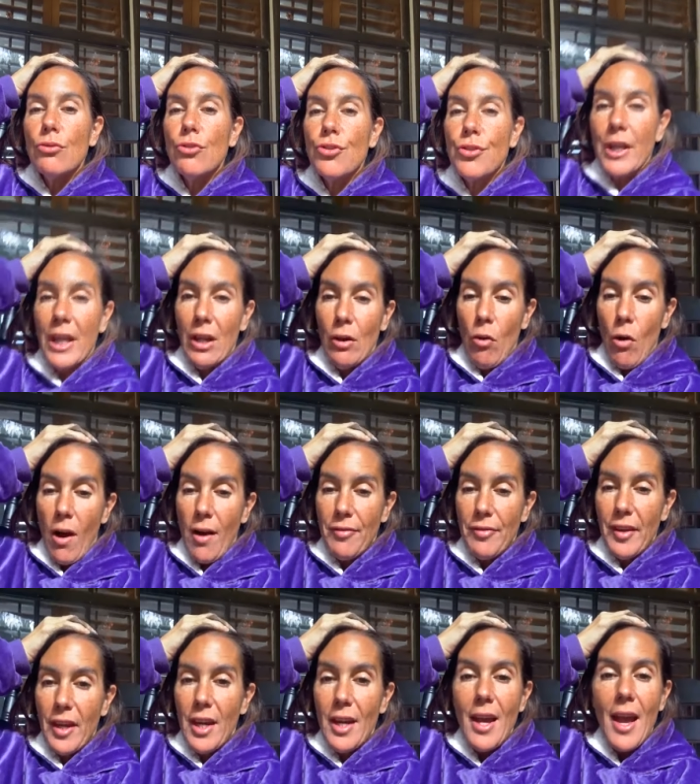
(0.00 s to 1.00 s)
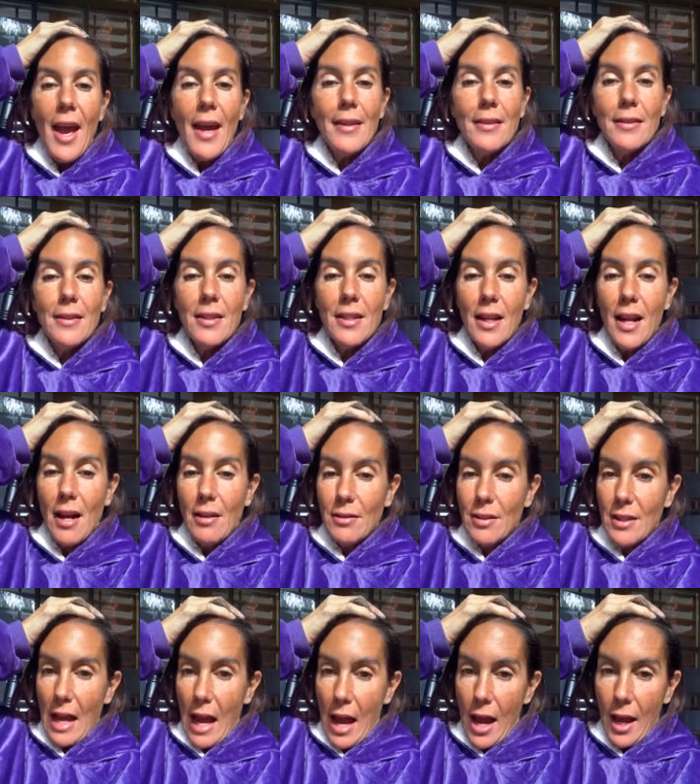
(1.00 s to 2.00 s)
drink coffee and sit
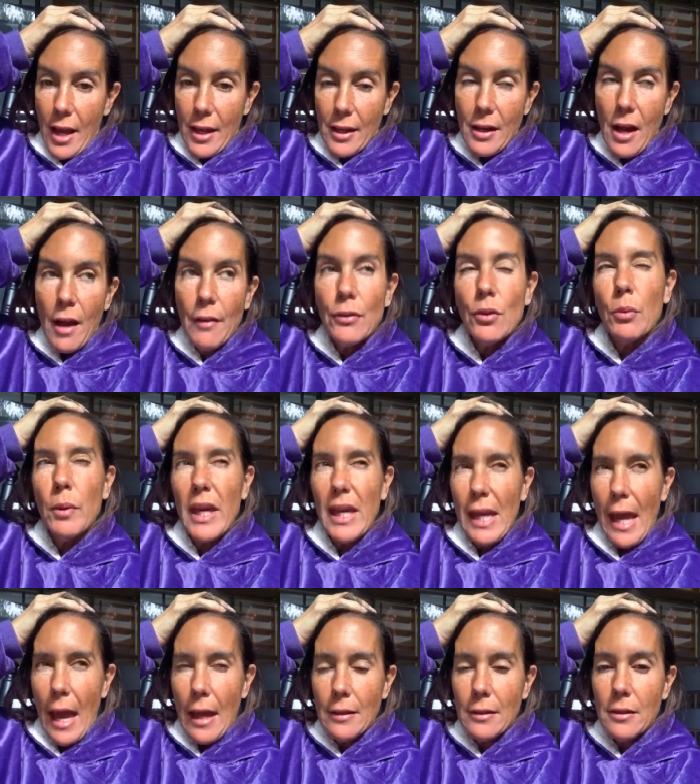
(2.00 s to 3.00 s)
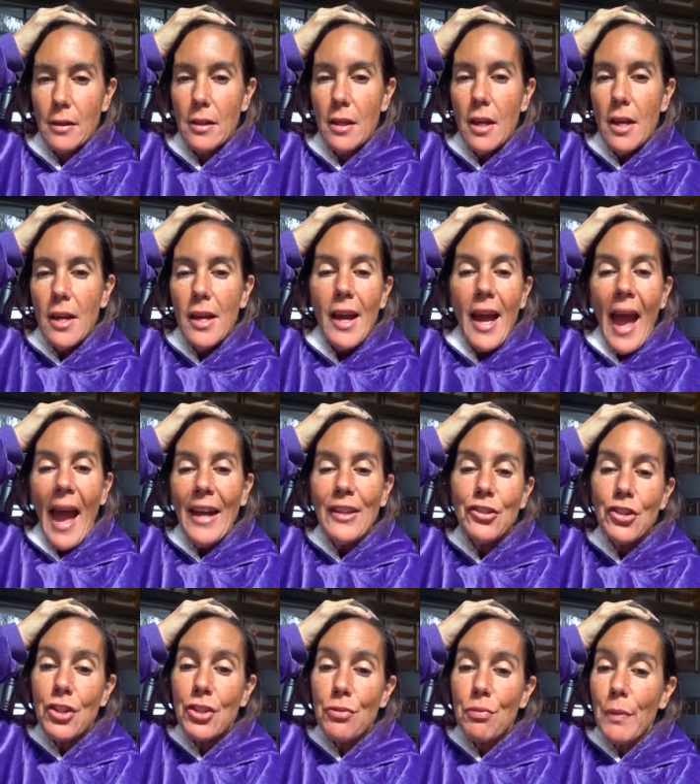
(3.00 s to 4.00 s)
outside on the weekends and
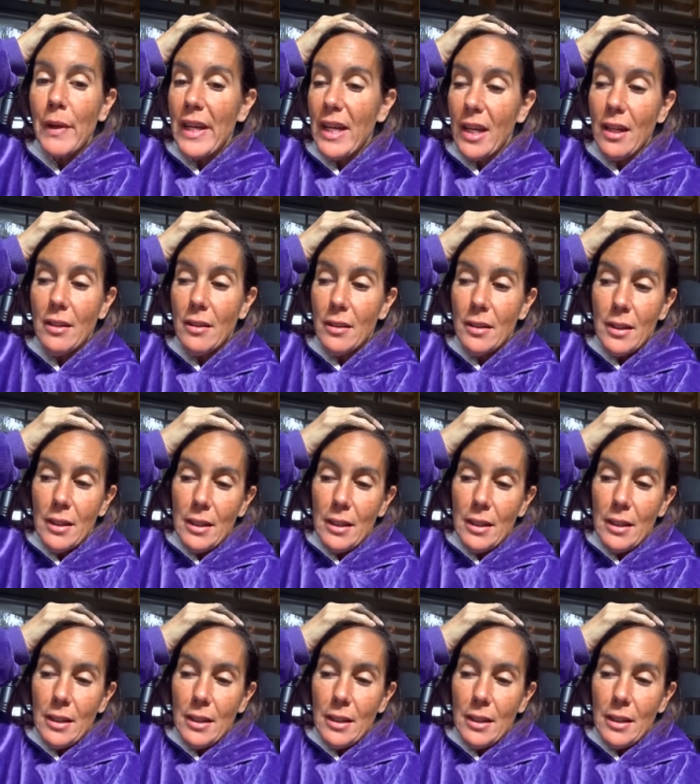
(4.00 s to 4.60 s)
just read.